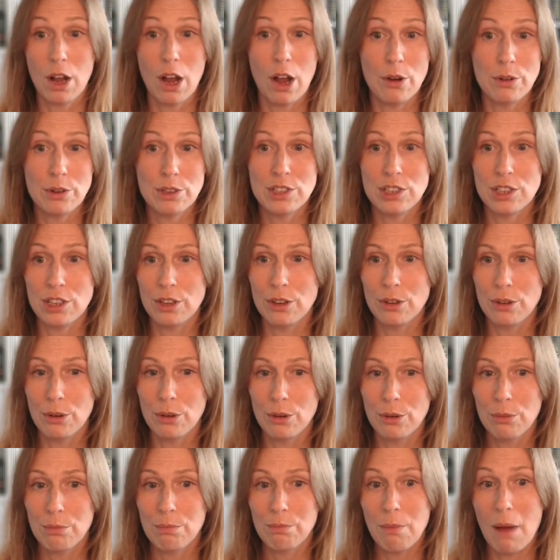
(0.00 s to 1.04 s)
go
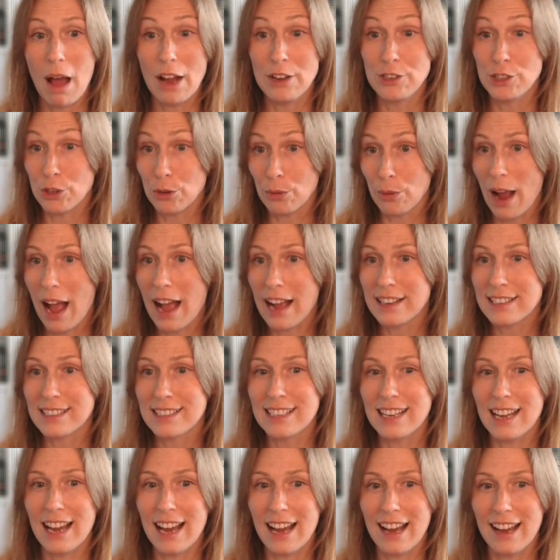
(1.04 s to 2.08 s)
to a
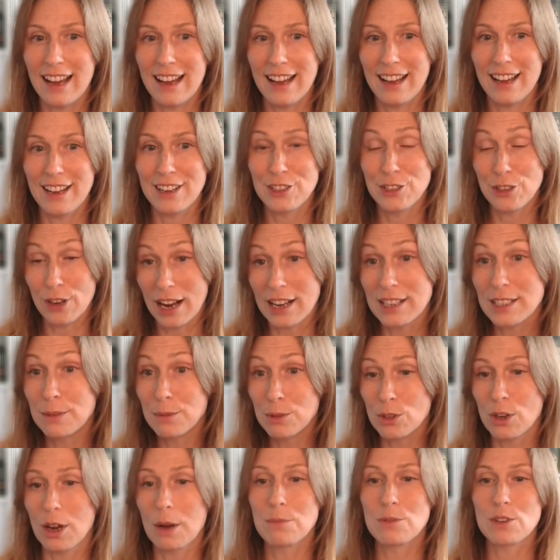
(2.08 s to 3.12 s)
direct
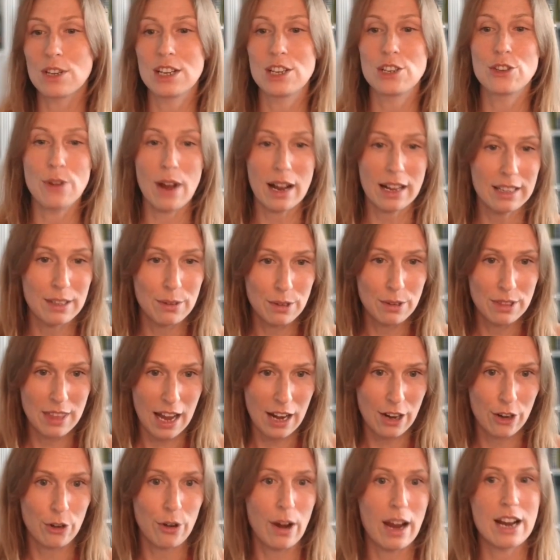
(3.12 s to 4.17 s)
subscription directly with
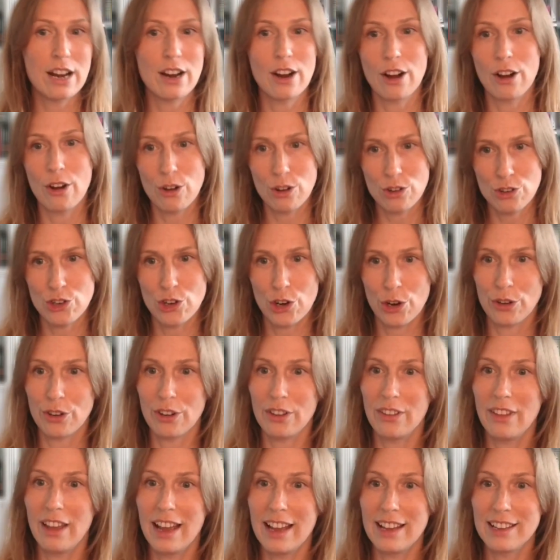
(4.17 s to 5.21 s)
that creator or
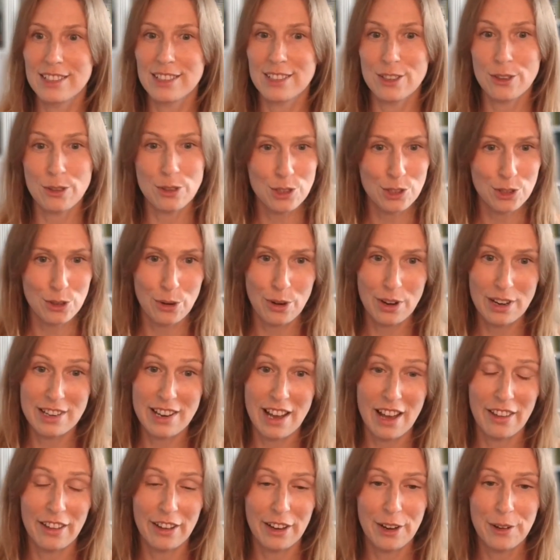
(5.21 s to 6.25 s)
journalist or
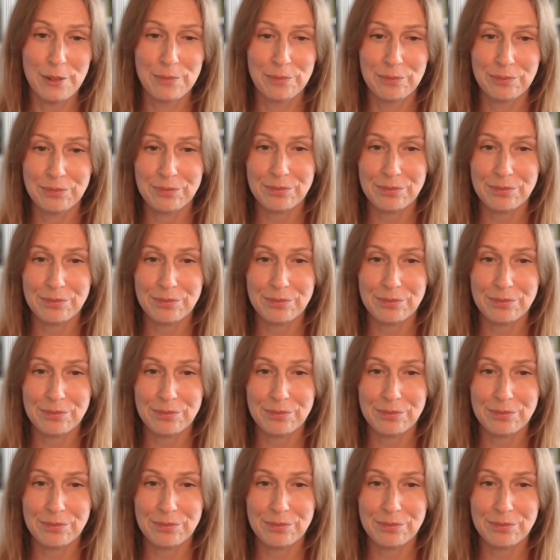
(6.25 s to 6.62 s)
storyteller.